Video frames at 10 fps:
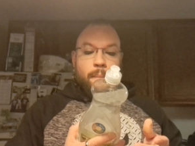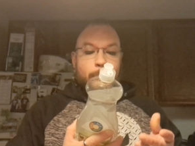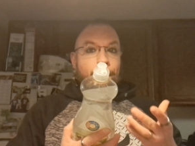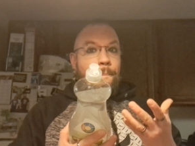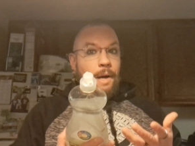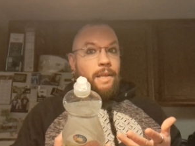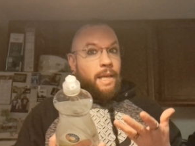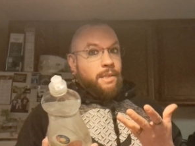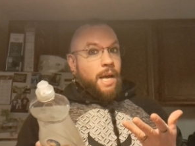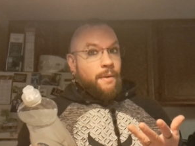But
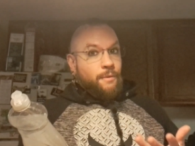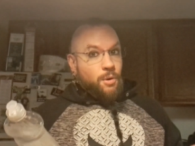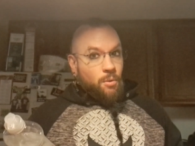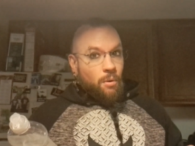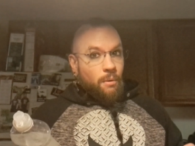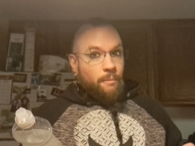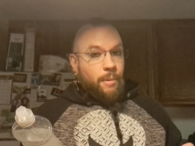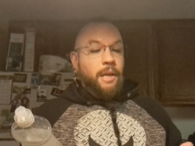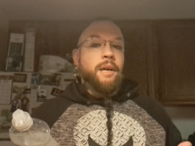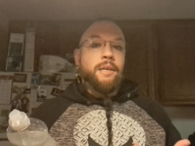that's kind of cool
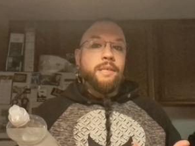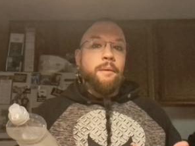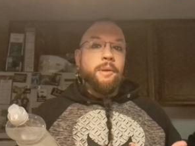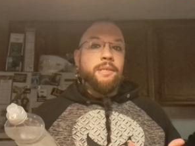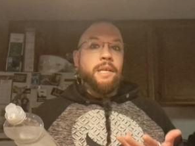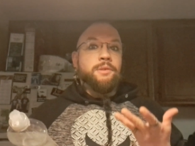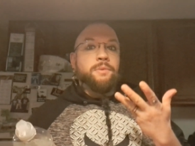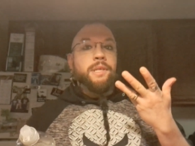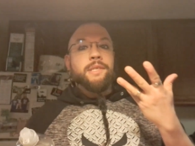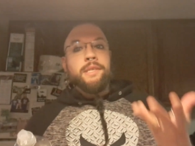because that means that it's
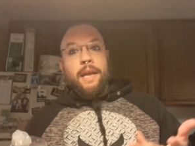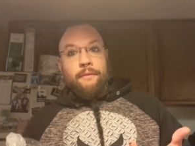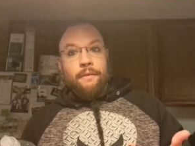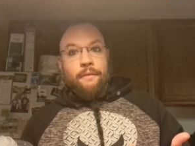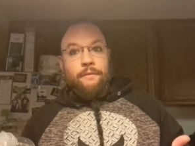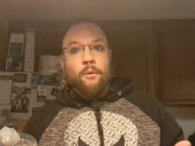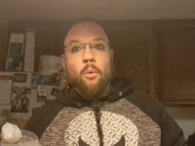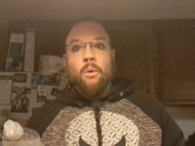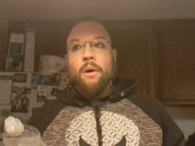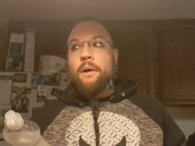really safe
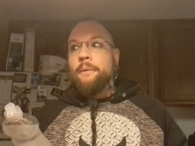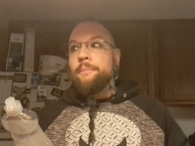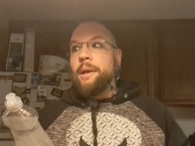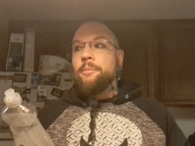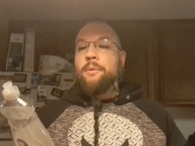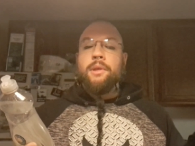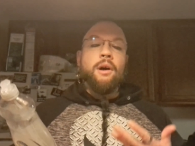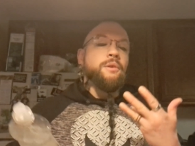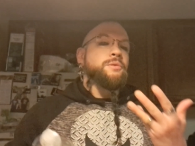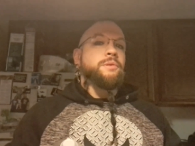for people with
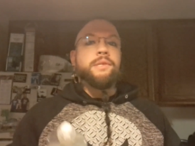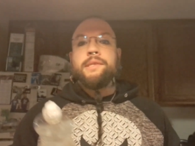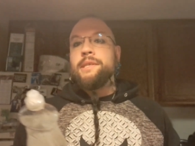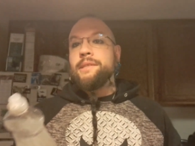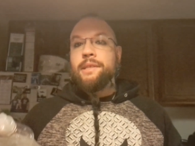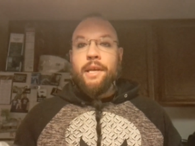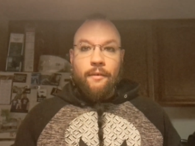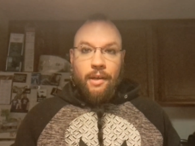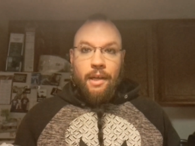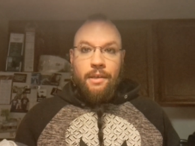all sorts of
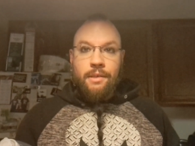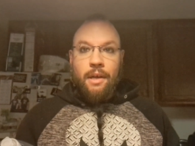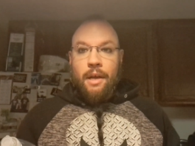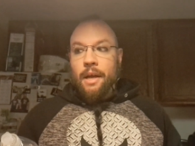sensitivities,